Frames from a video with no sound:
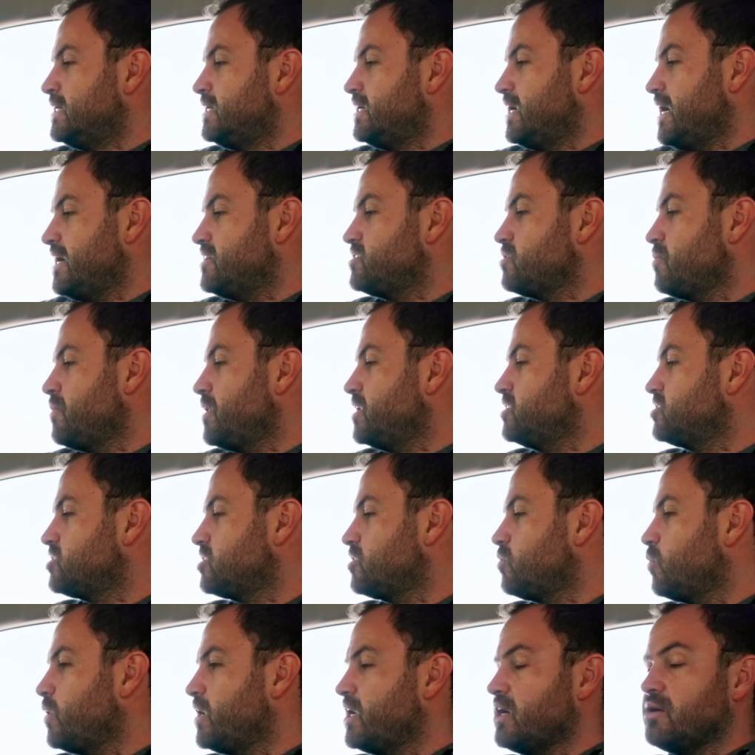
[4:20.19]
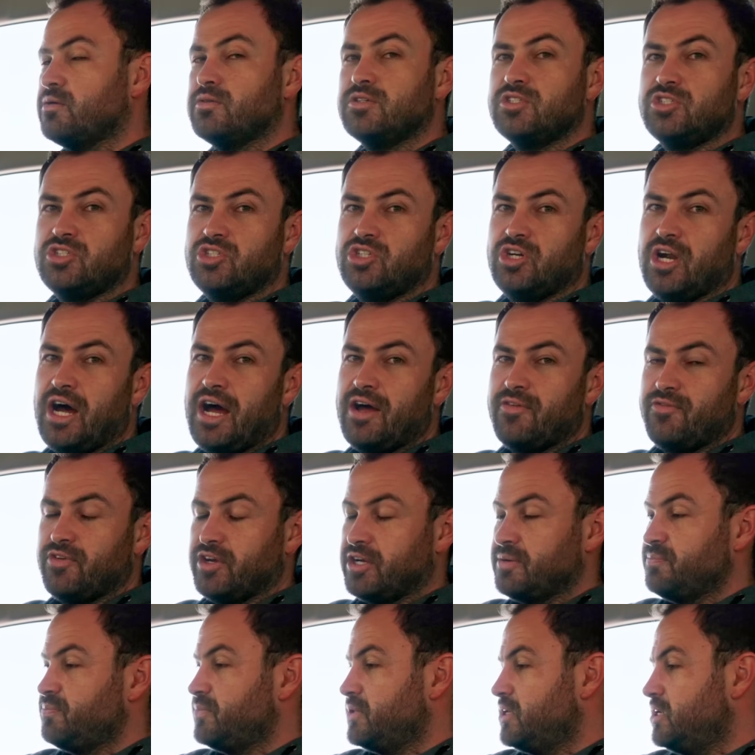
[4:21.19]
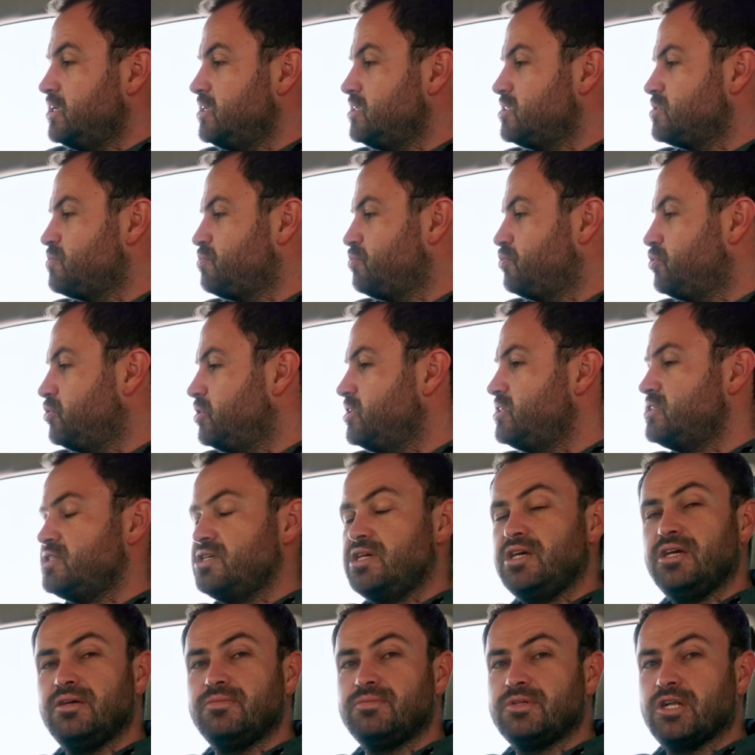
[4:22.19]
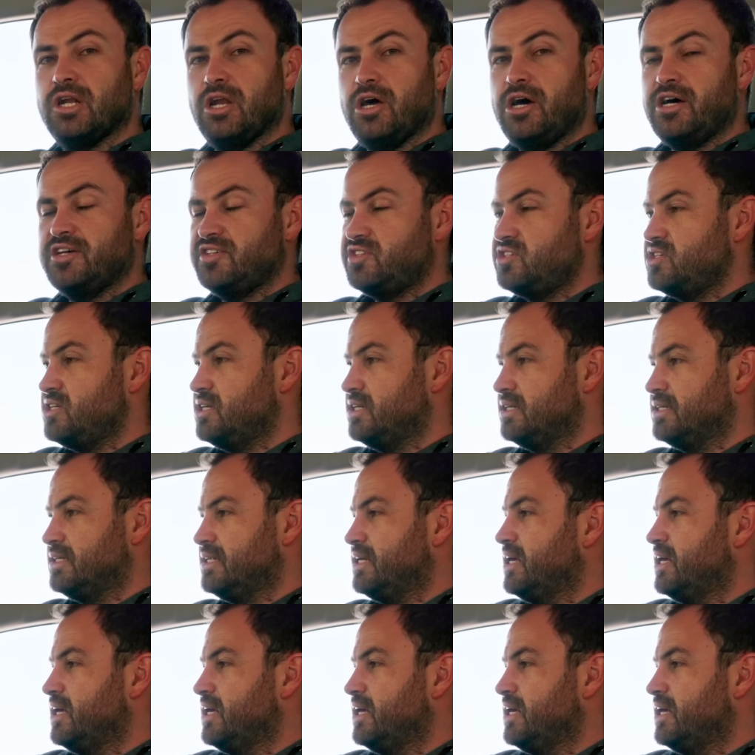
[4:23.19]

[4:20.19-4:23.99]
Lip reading: Now, as I mentioned when I was driving, it's pretty classy in